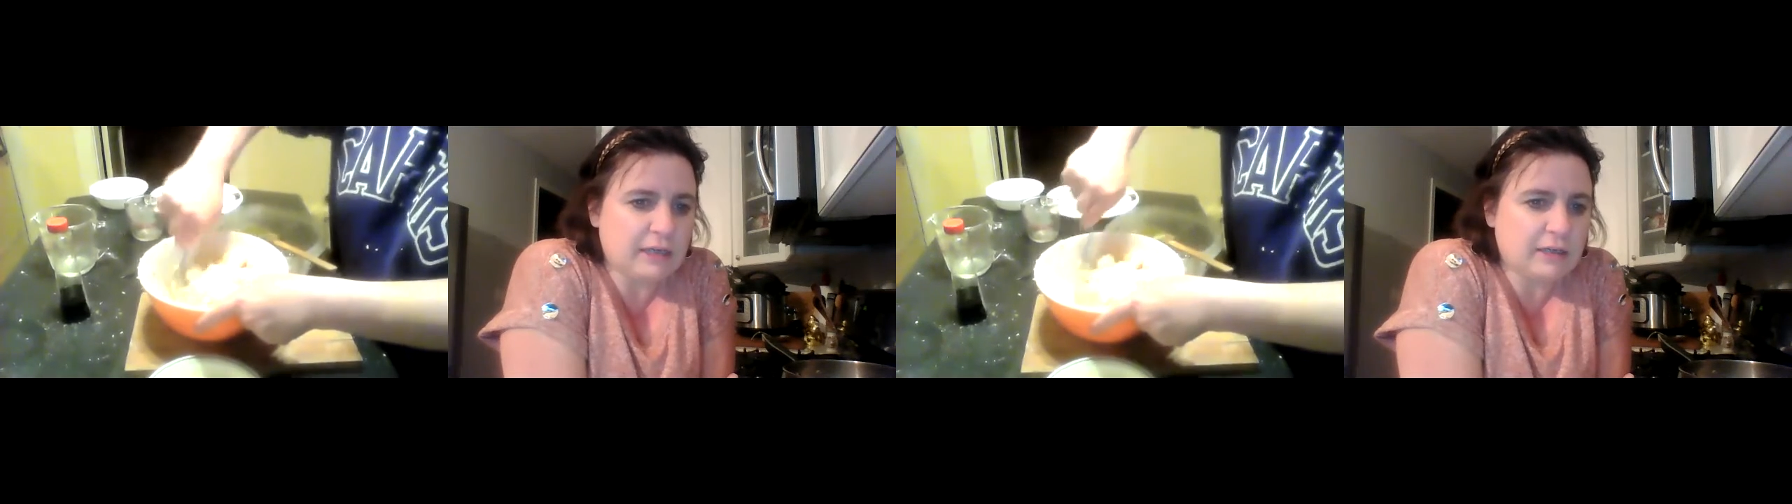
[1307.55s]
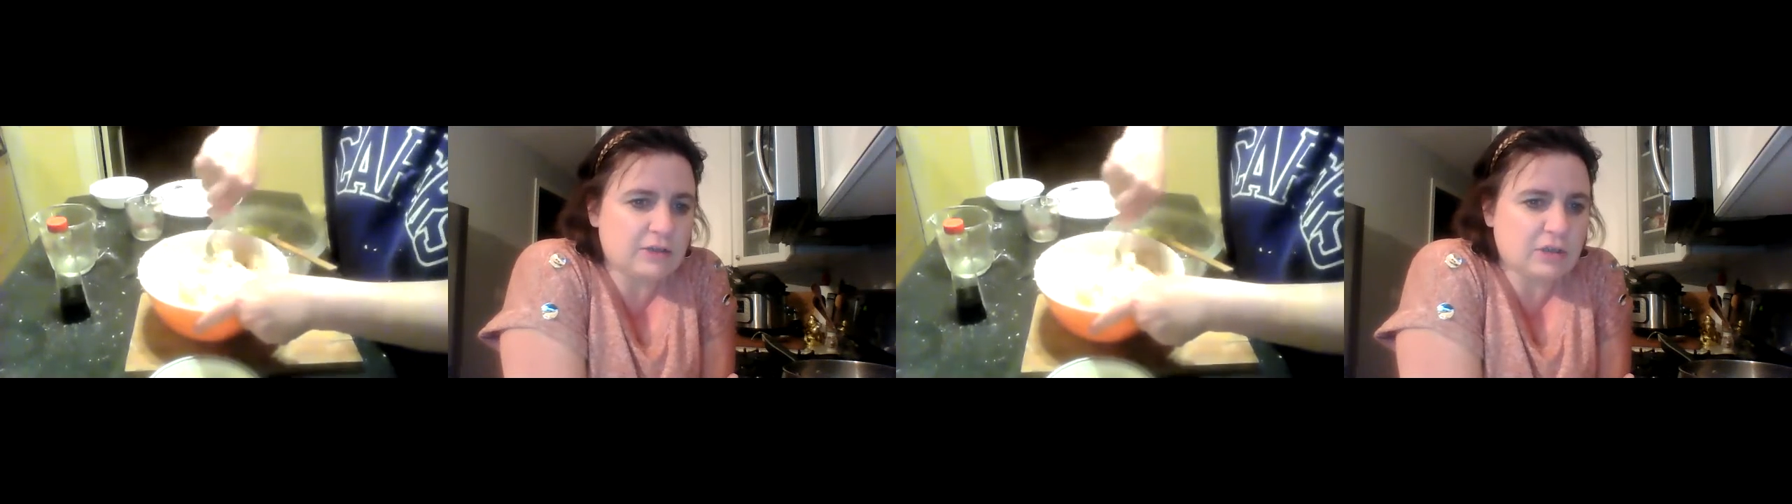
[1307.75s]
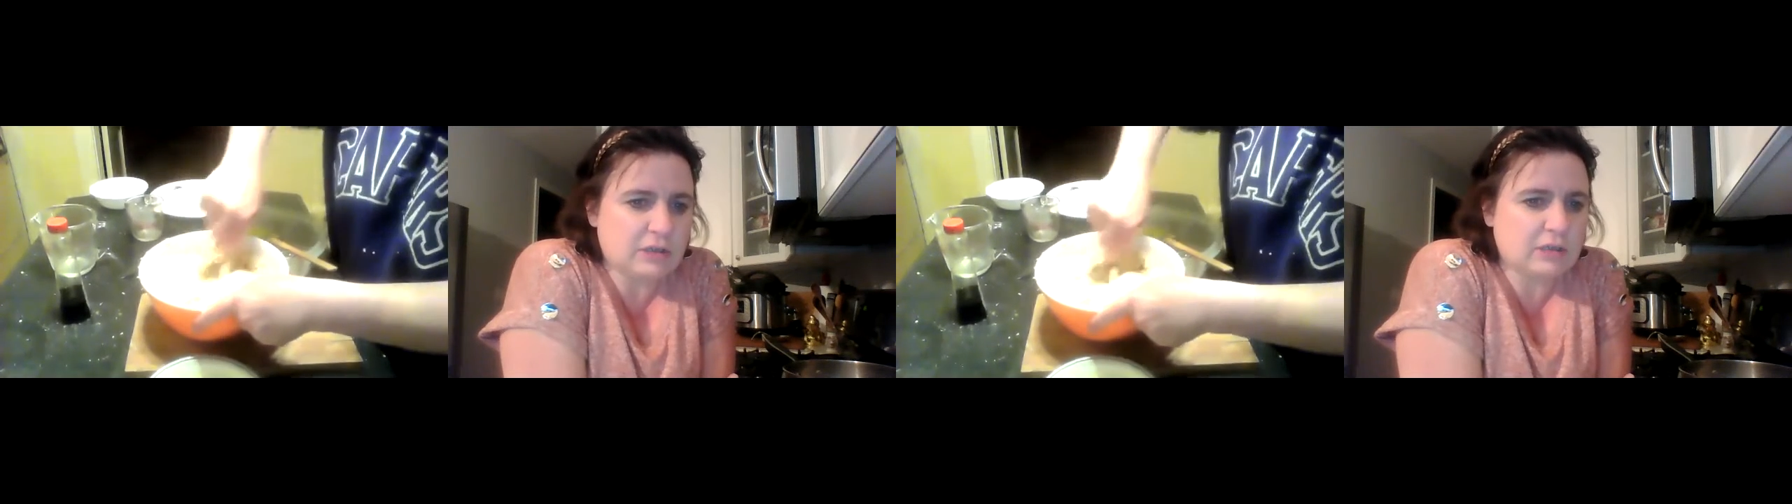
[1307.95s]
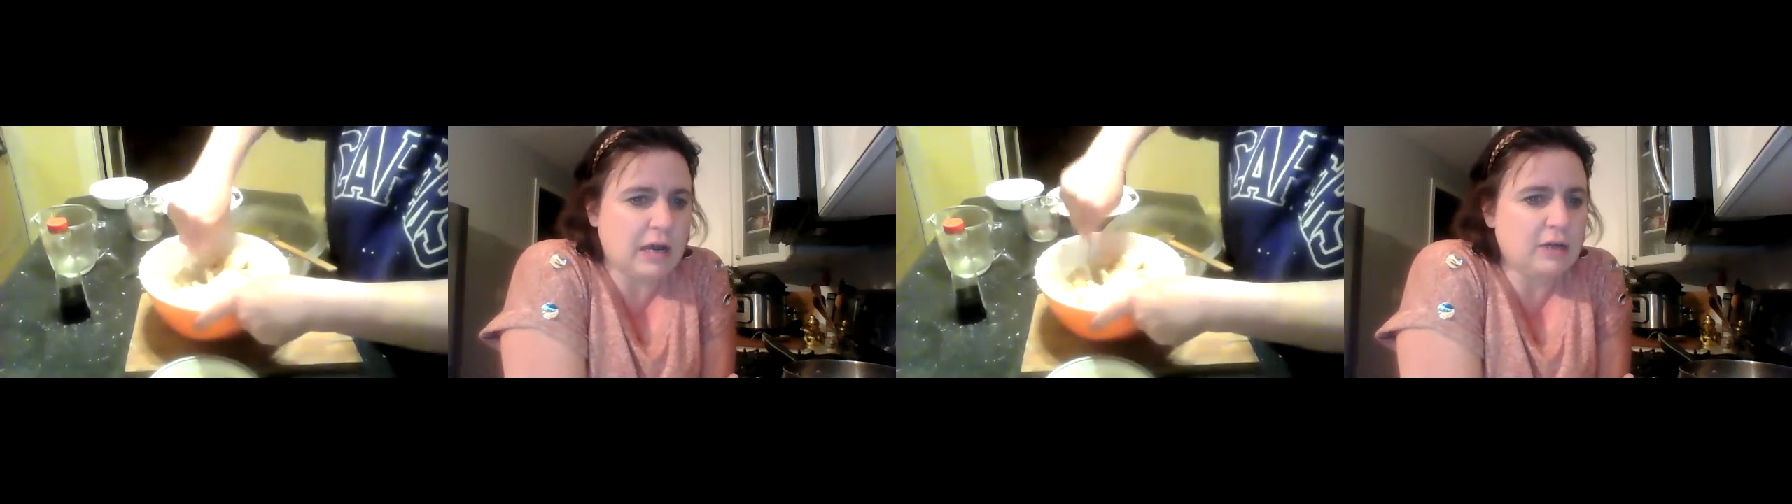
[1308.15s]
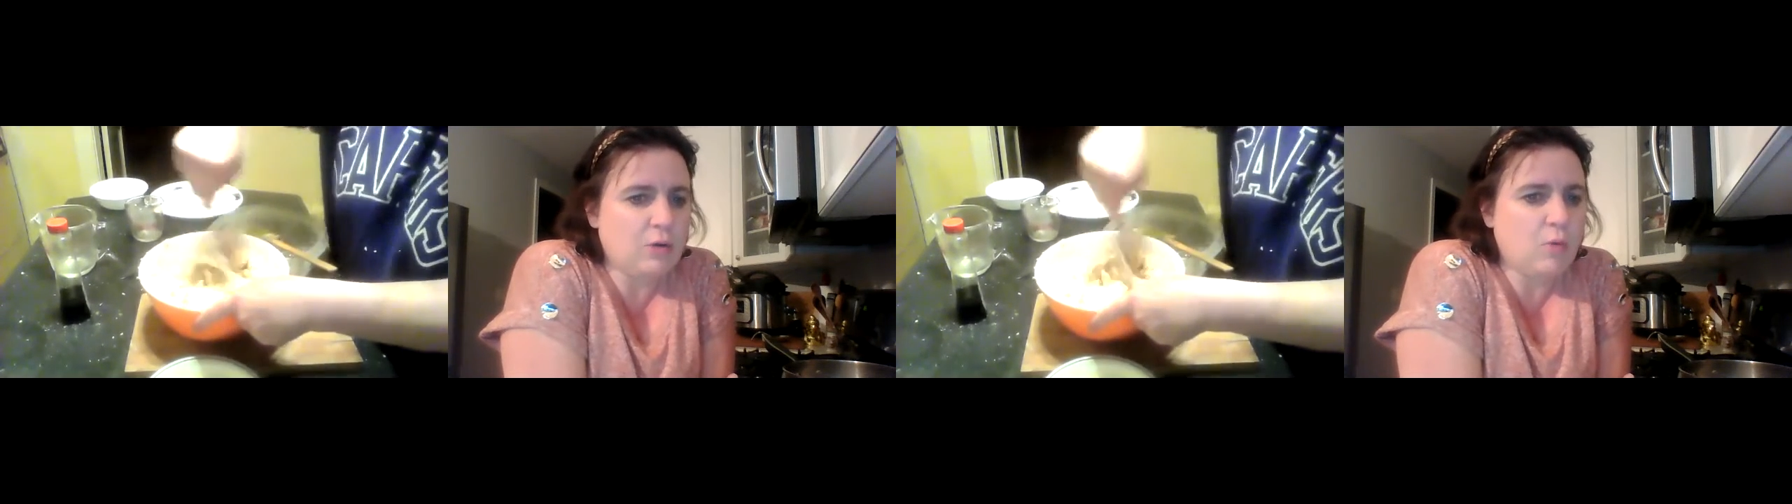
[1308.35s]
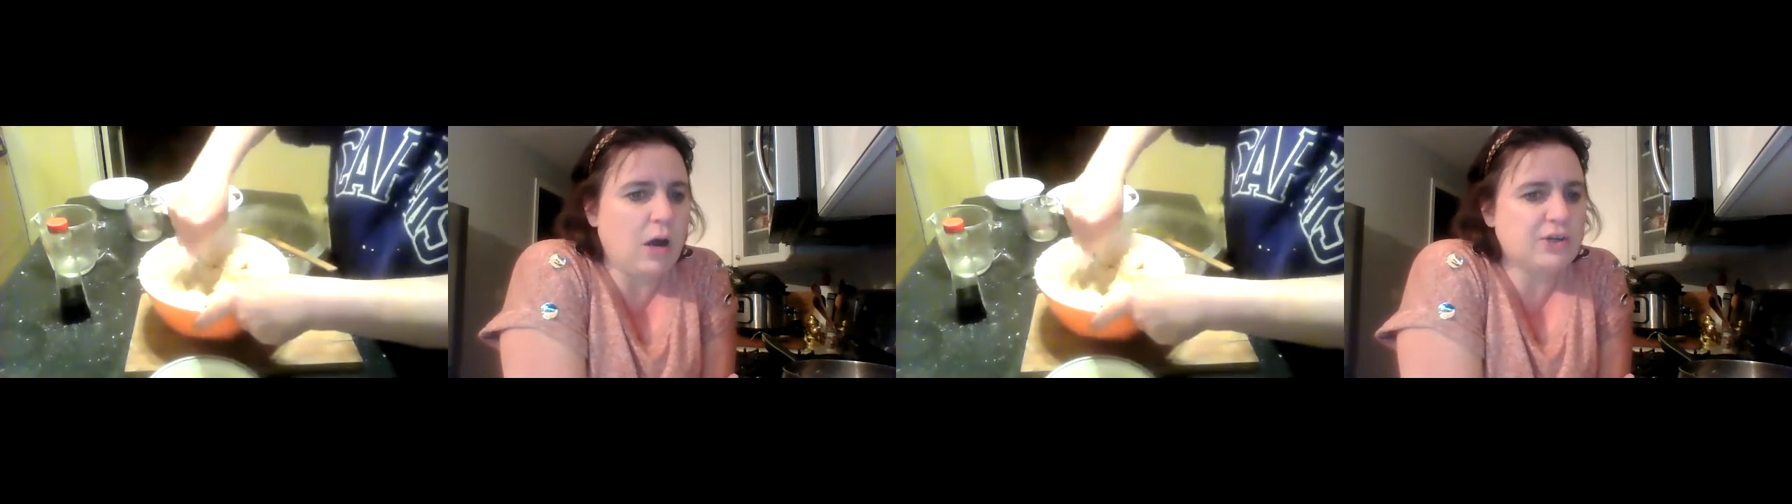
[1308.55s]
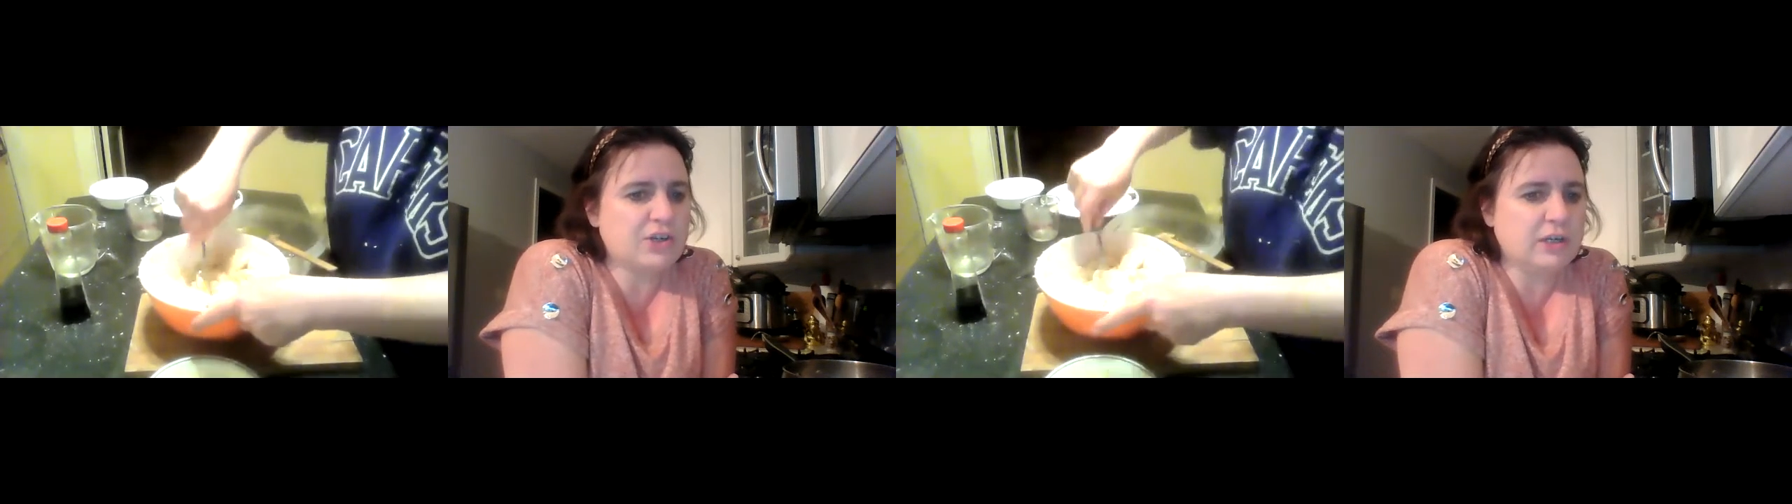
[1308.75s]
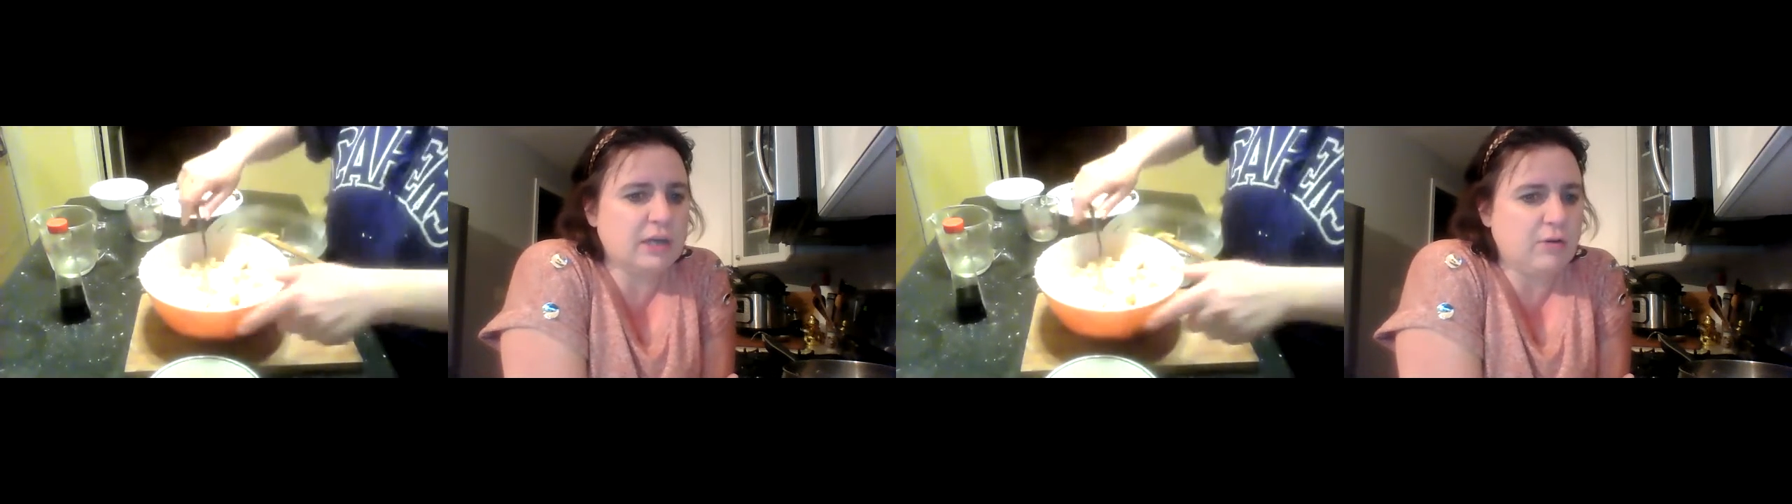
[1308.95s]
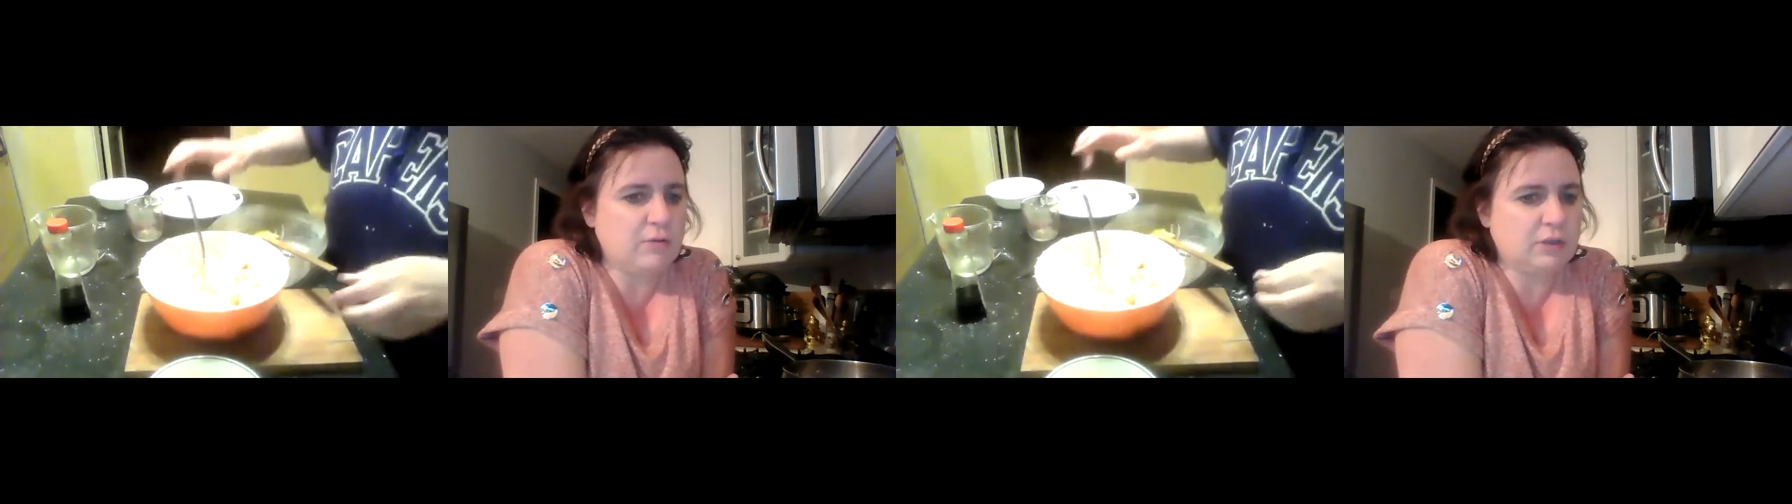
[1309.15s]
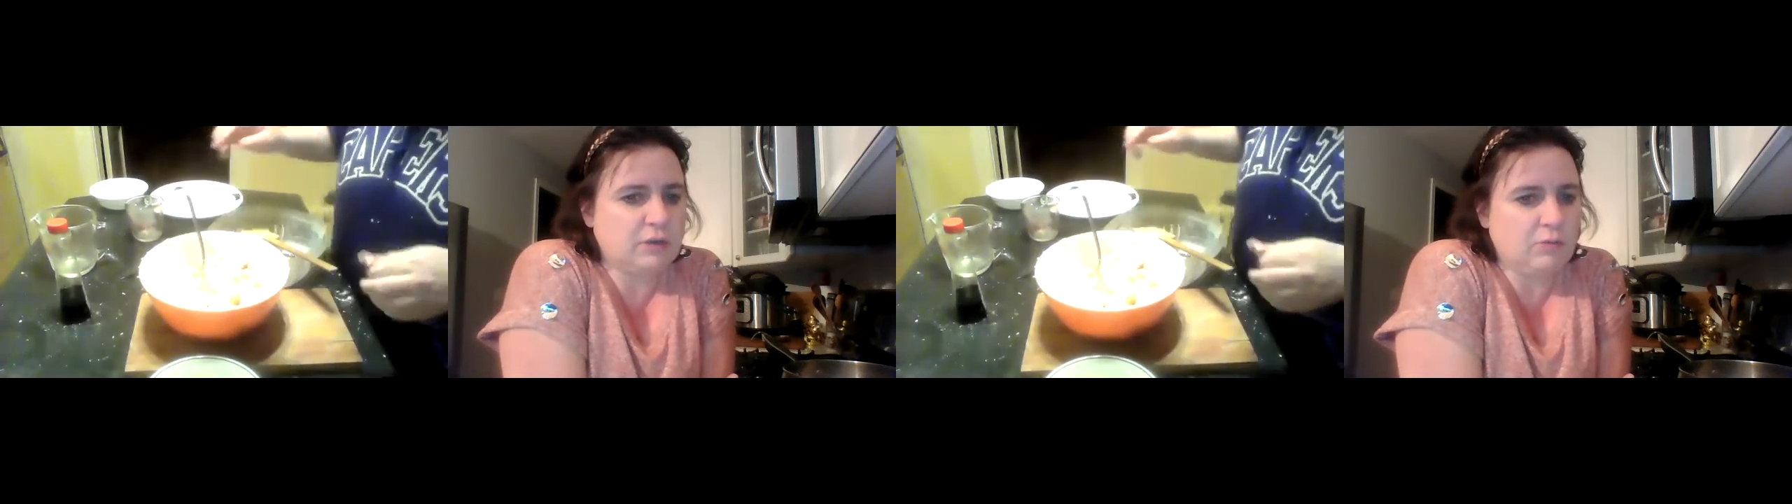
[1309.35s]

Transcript: Because it's kind of washing out